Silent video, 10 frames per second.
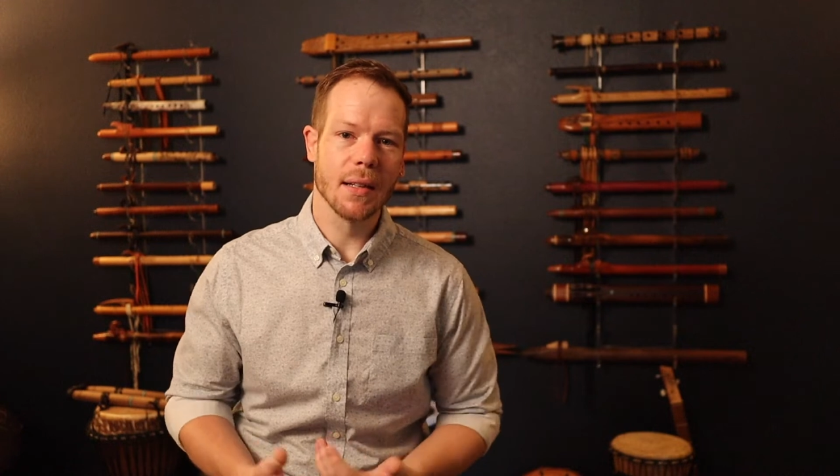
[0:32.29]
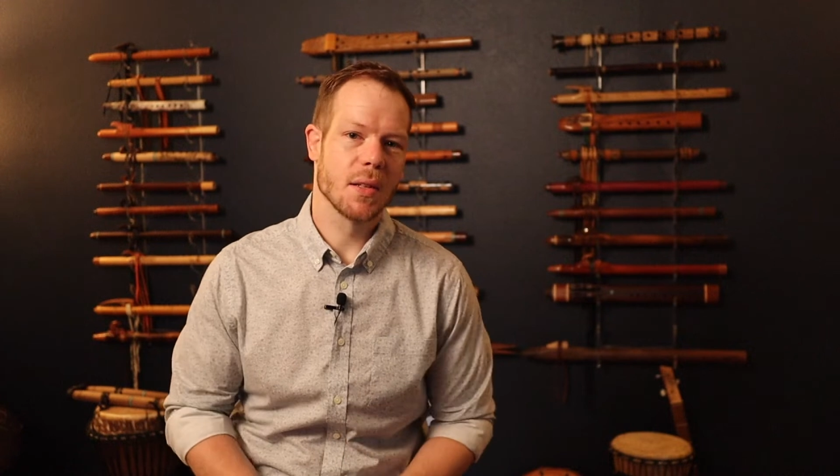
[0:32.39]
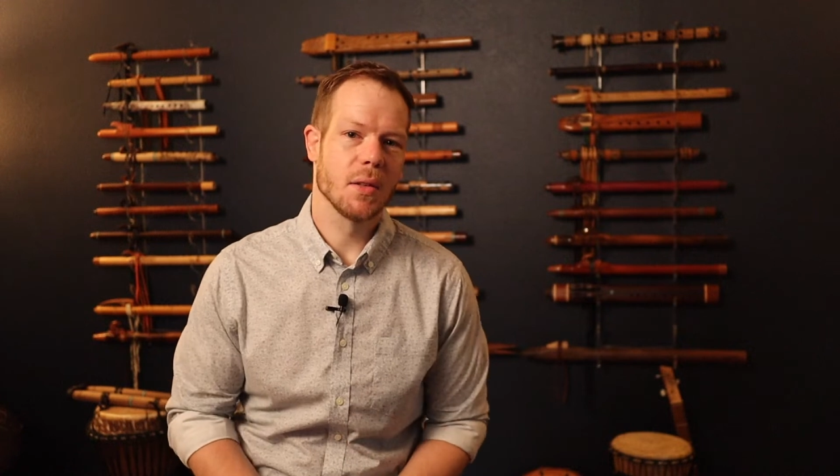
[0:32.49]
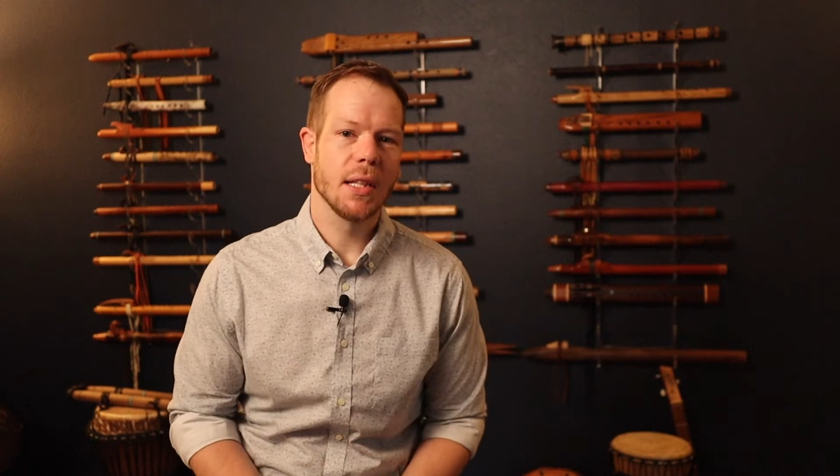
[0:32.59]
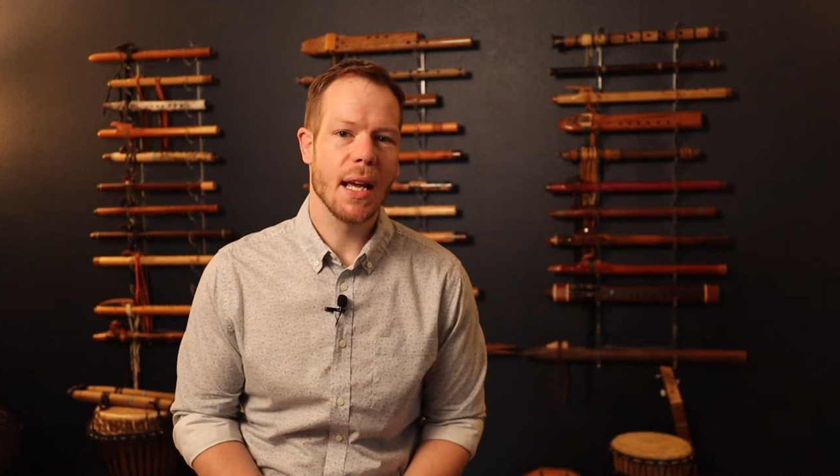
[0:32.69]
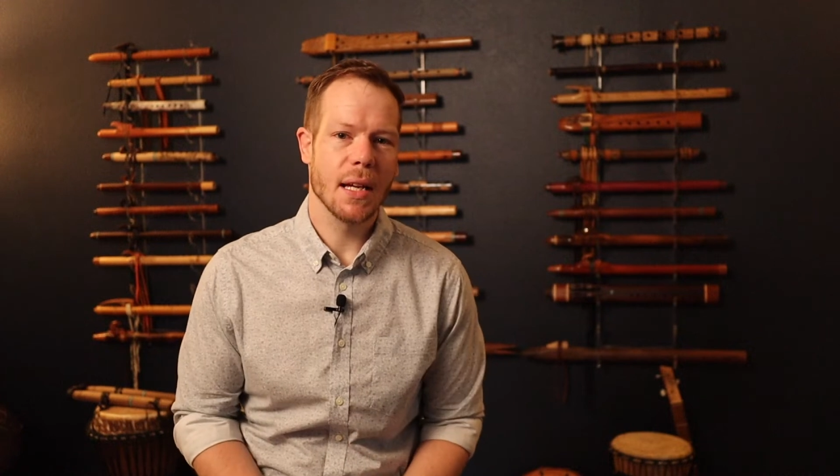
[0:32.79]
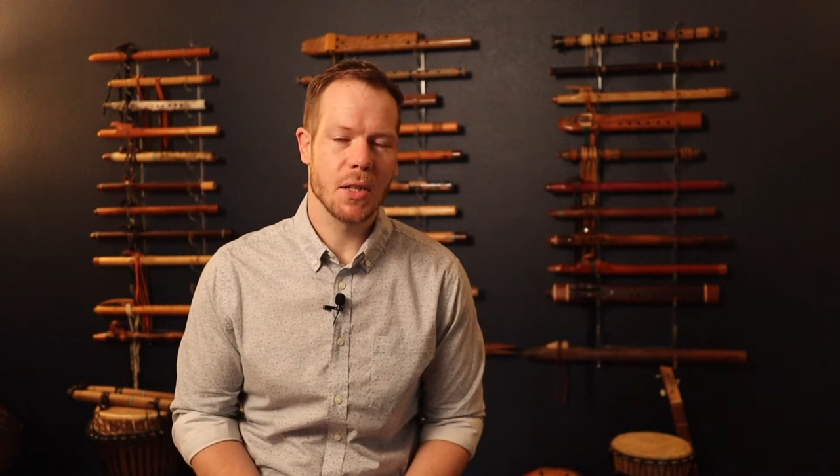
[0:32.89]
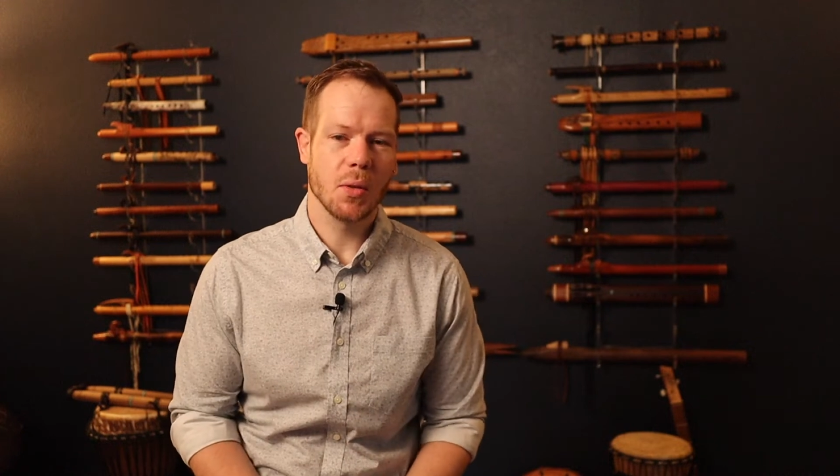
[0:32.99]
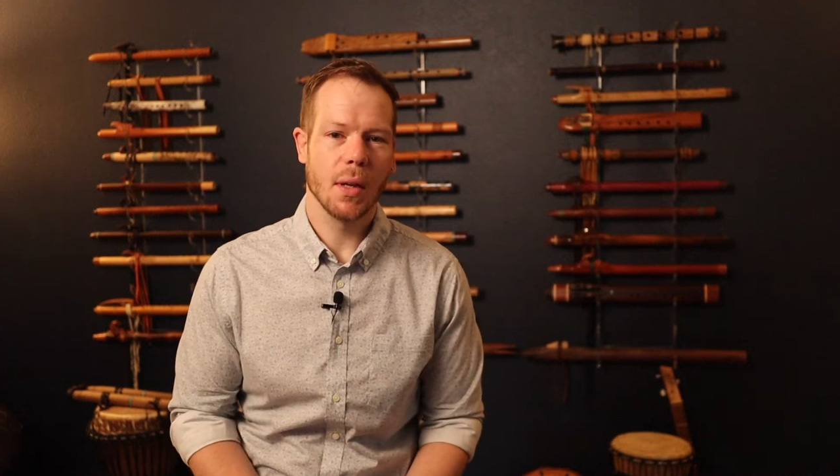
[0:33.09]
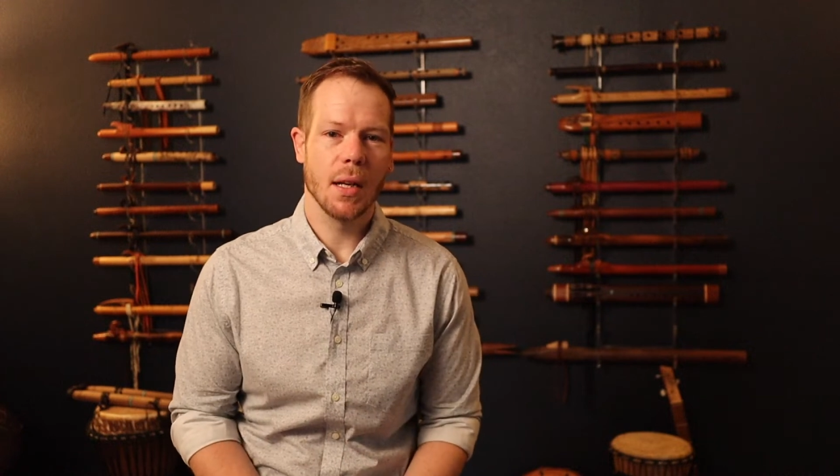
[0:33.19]
And so today I
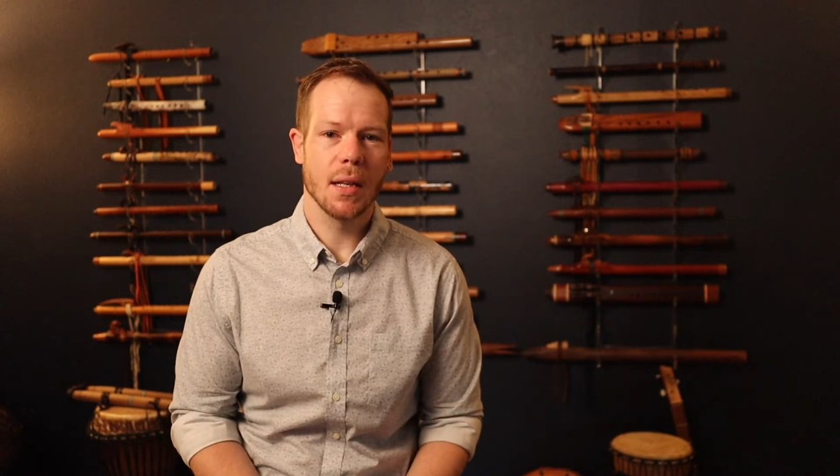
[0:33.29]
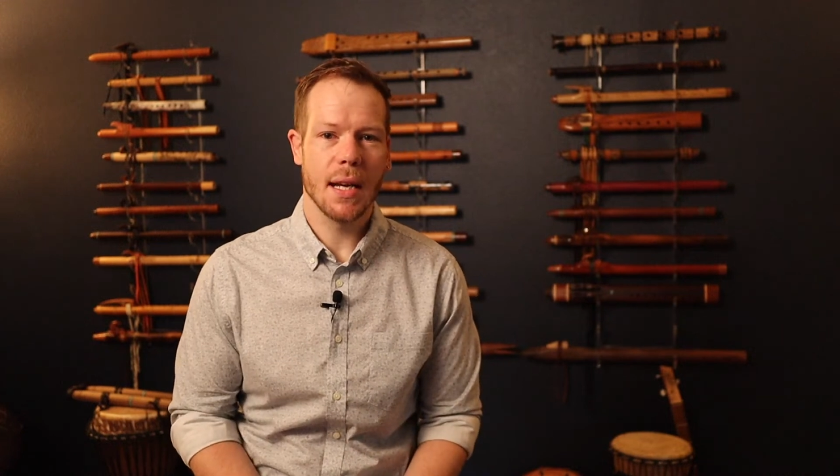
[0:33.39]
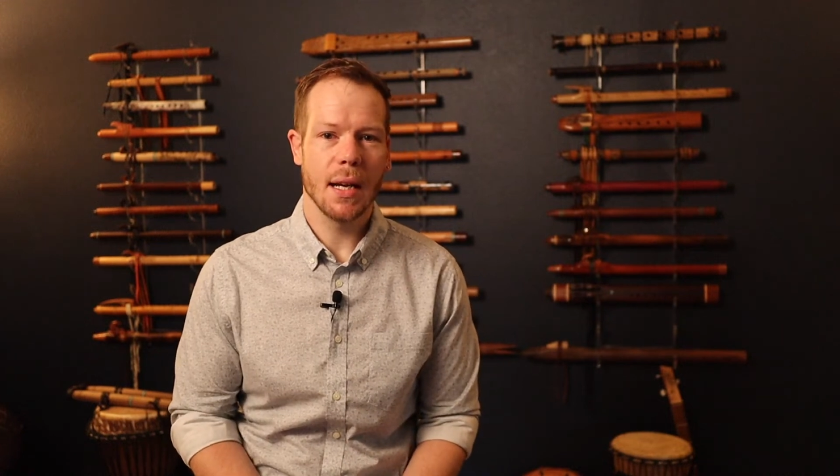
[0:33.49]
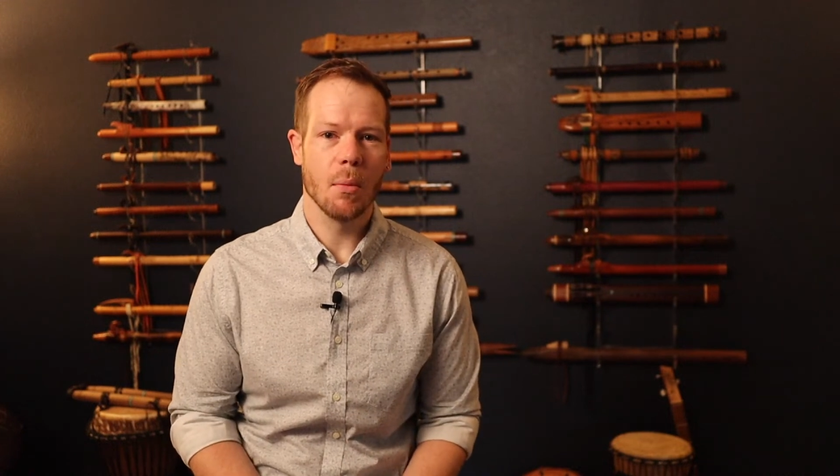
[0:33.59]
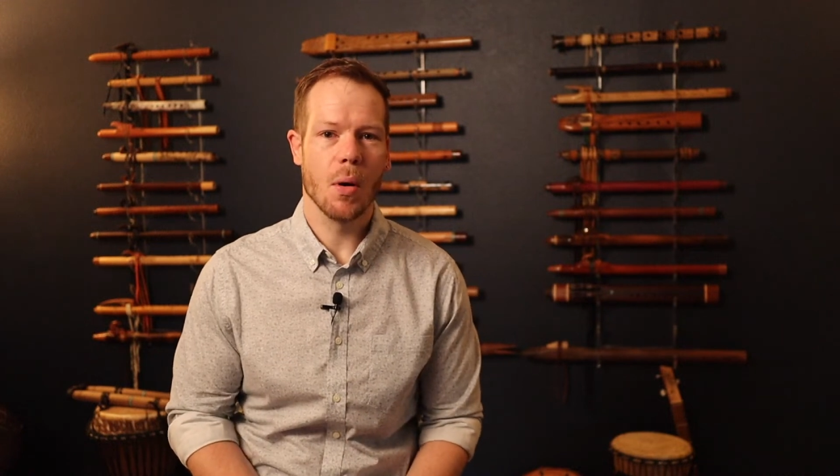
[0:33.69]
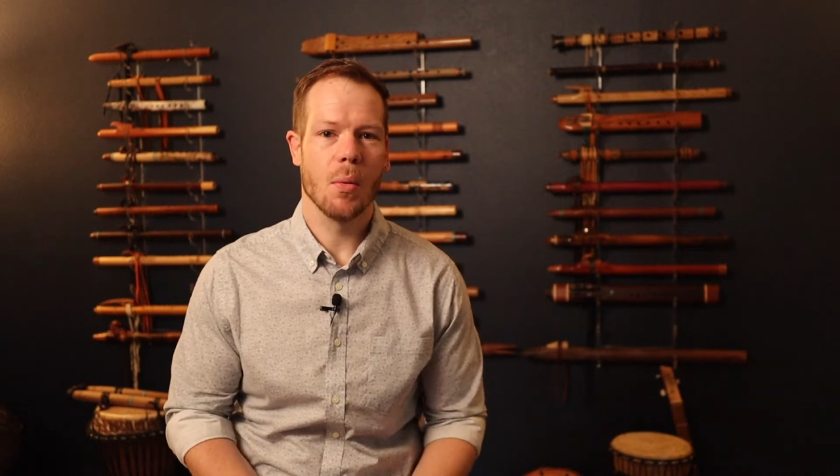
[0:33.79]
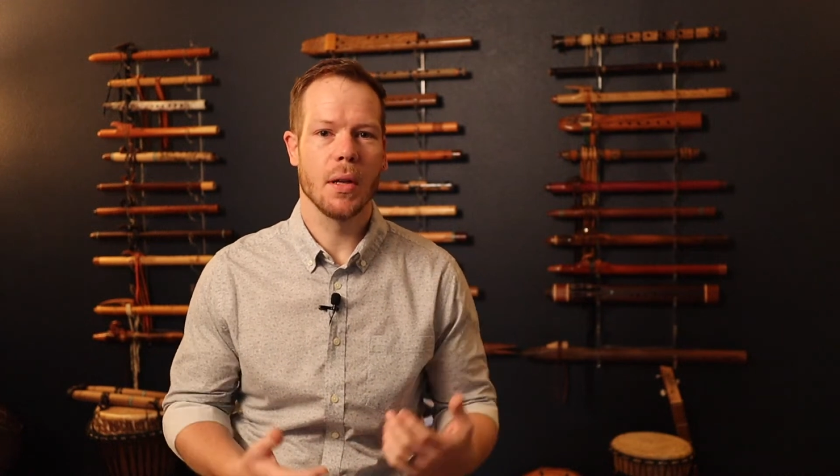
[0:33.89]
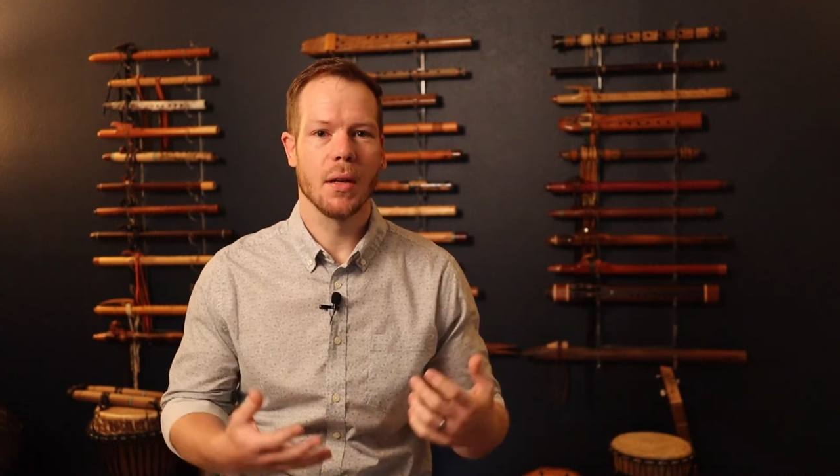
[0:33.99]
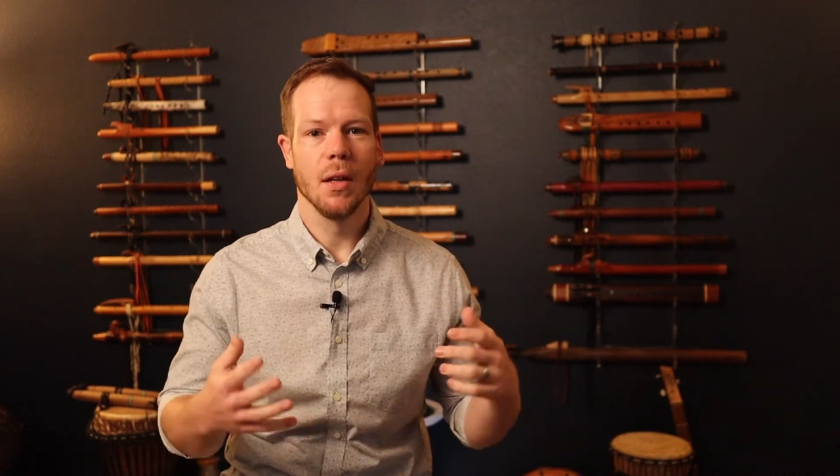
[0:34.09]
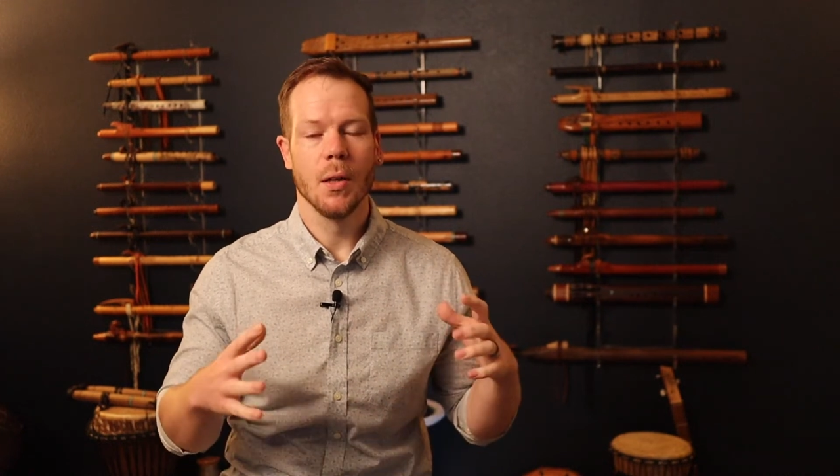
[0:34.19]
just wanted to take a moment